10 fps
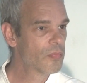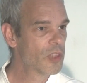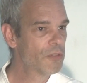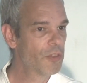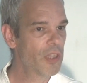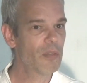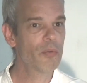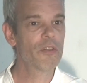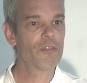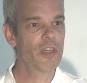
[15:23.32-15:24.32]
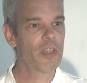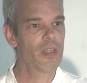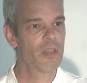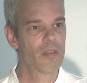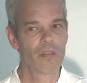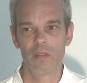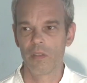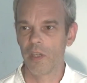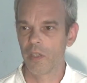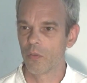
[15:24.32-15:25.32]
If they were very
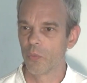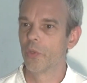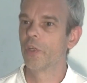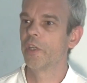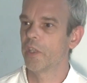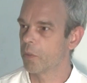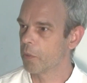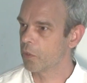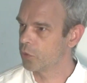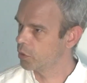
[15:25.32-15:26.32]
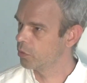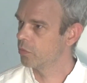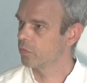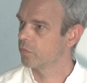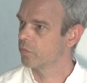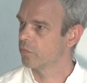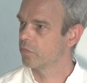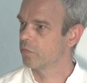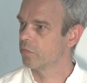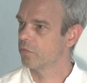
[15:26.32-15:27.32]
worrying about you
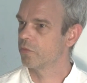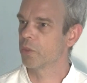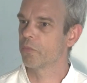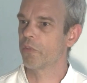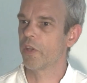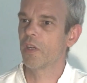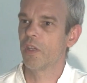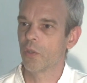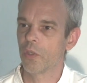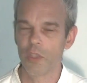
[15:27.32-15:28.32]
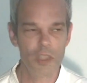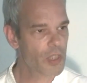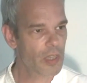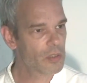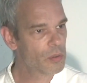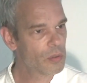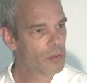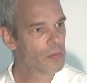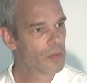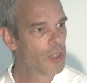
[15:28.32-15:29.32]
from very early childhood,
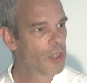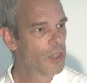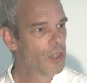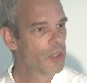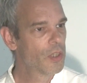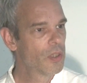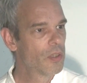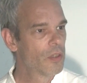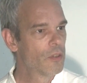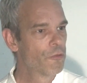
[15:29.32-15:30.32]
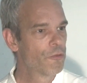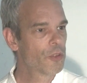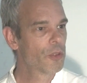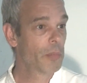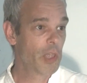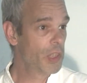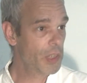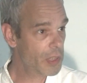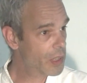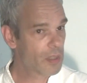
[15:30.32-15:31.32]
for many
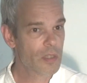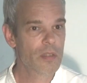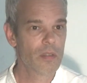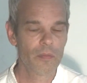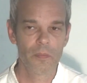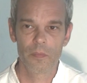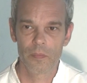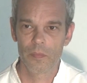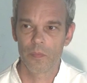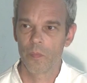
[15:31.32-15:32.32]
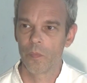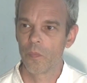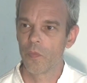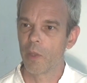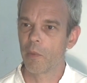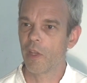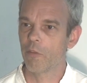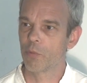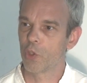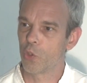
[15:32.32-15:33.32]
years, they may
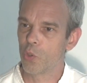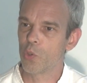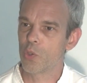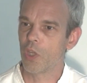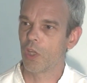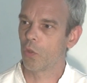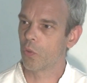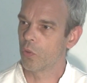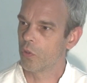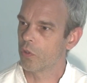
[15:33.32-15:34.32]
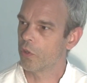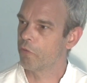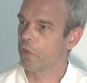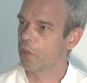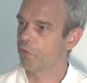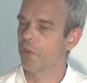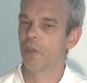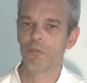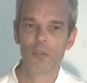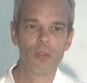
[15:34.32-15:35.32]
have produced in you a very
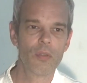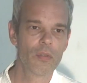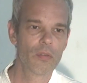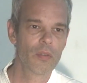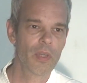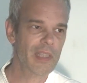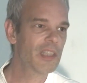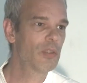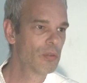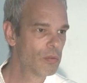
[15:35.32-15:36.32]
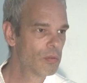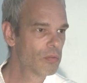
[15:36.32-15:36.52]
fearful attitude,